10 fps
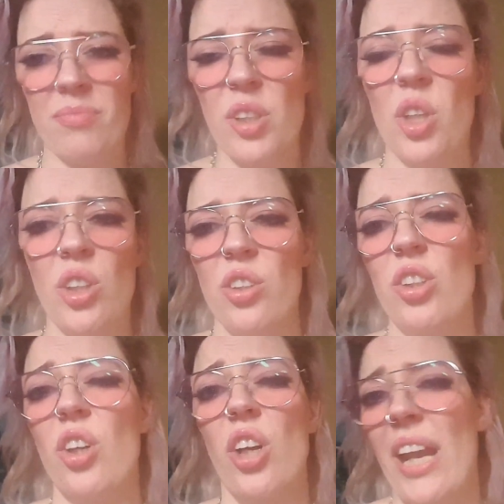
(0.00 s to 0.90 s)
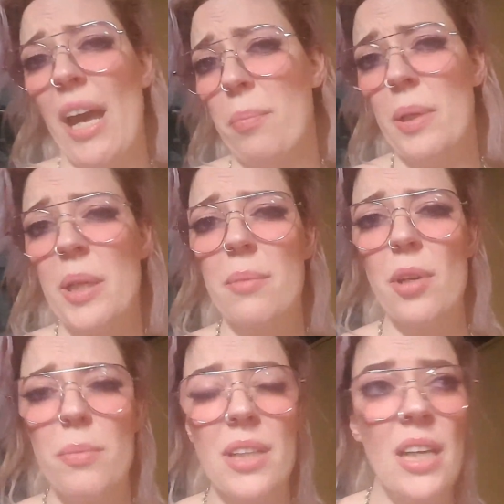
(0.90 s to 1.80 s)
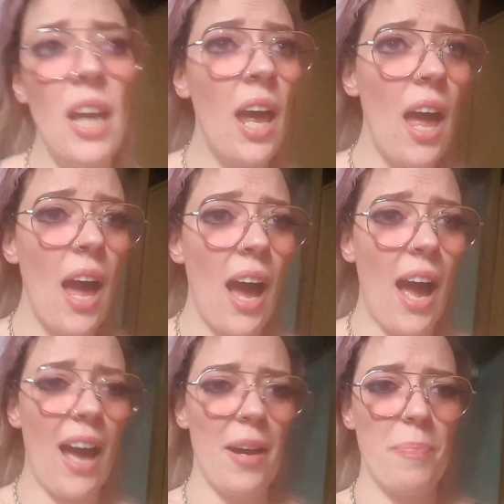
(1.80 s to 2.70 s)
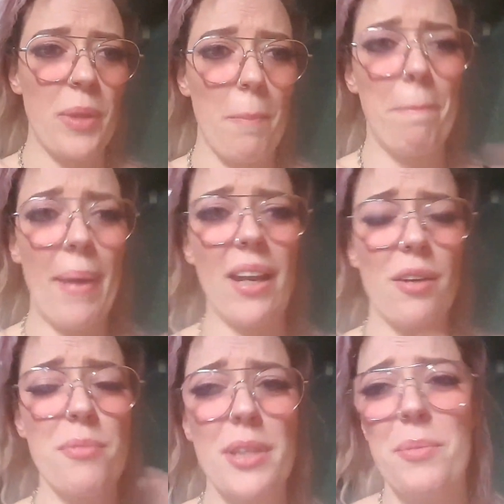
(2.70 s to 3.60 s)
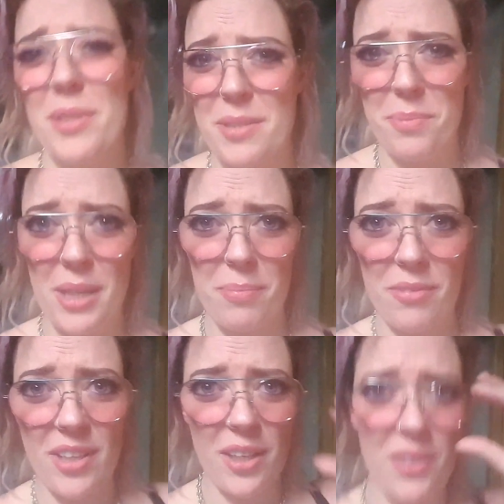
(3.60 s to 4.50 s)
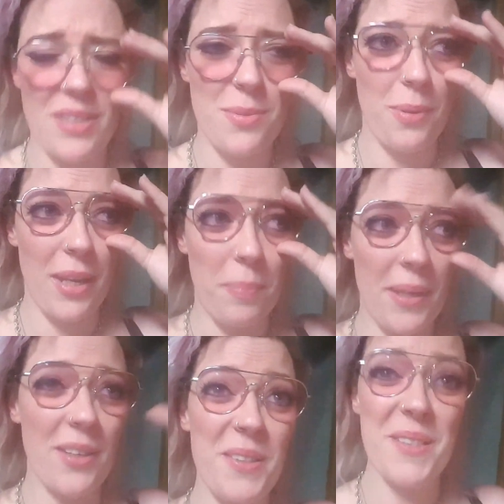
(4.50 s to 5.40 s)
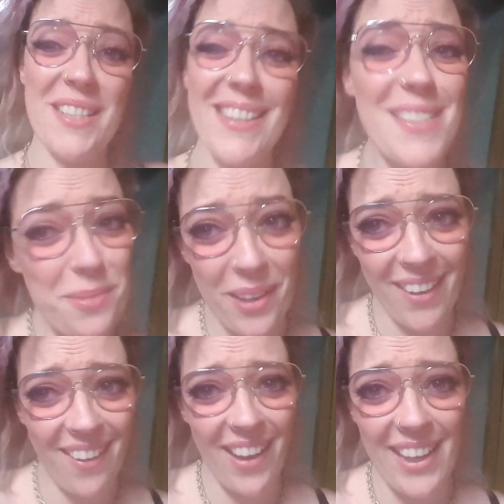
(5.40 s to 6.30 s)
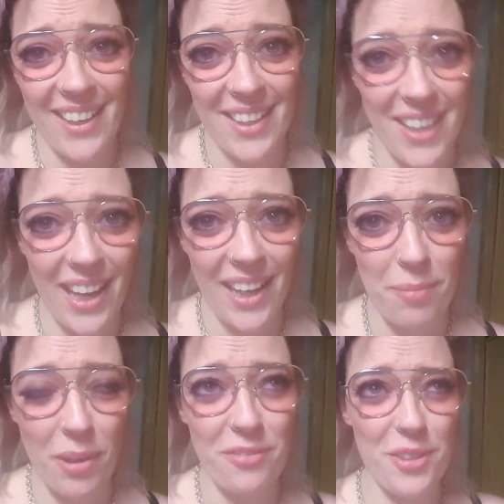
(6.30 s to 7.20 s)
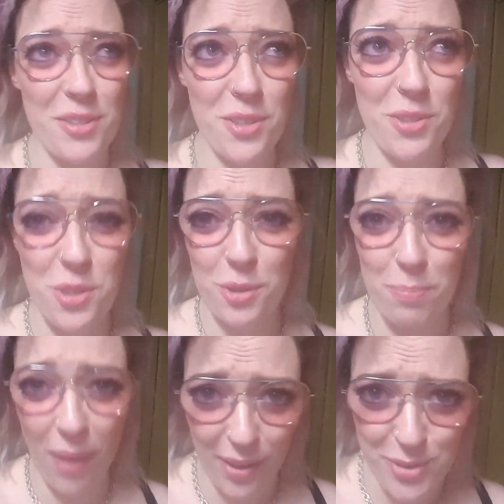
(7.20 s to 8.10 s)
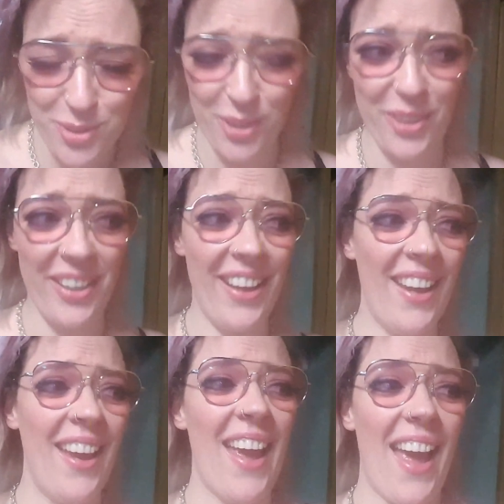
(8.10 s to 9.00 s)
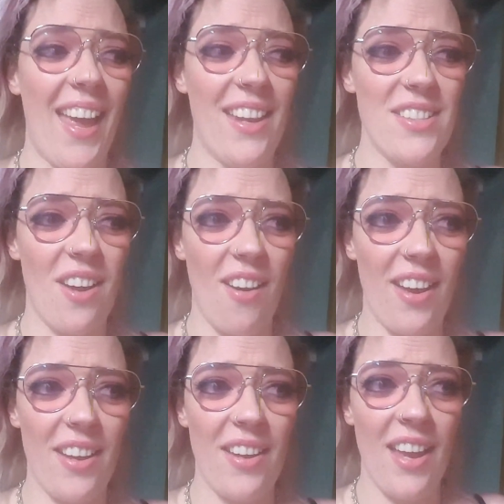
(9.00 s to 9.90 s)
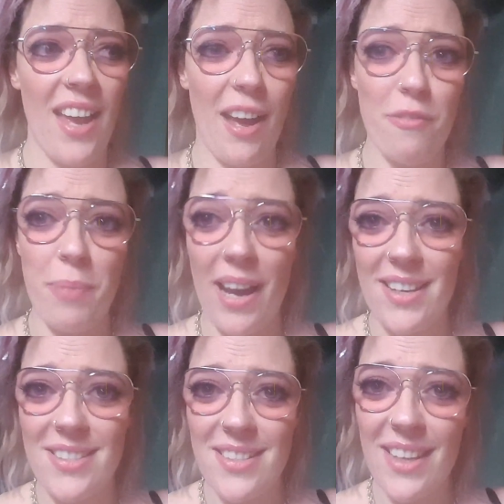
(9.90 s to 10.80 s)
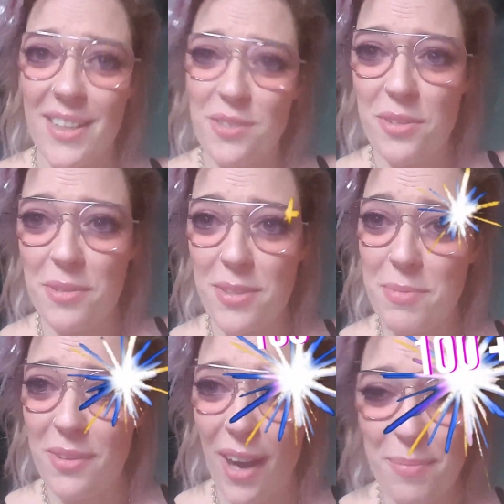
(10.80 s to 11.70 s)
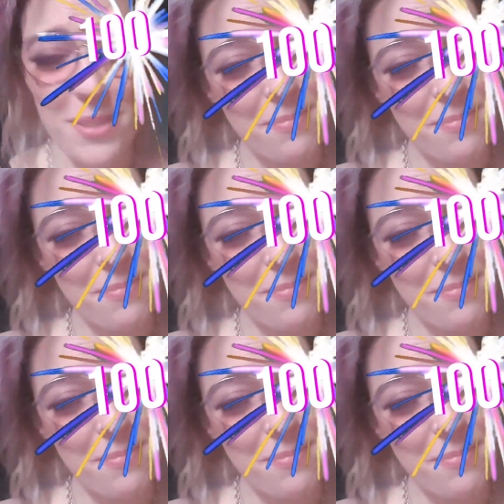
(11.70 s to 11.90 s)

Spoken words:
not going to happen at the moment. But I really wanted to put up a video this week because this week I hit my first YouTube milestone and I have passed the 100 subscribers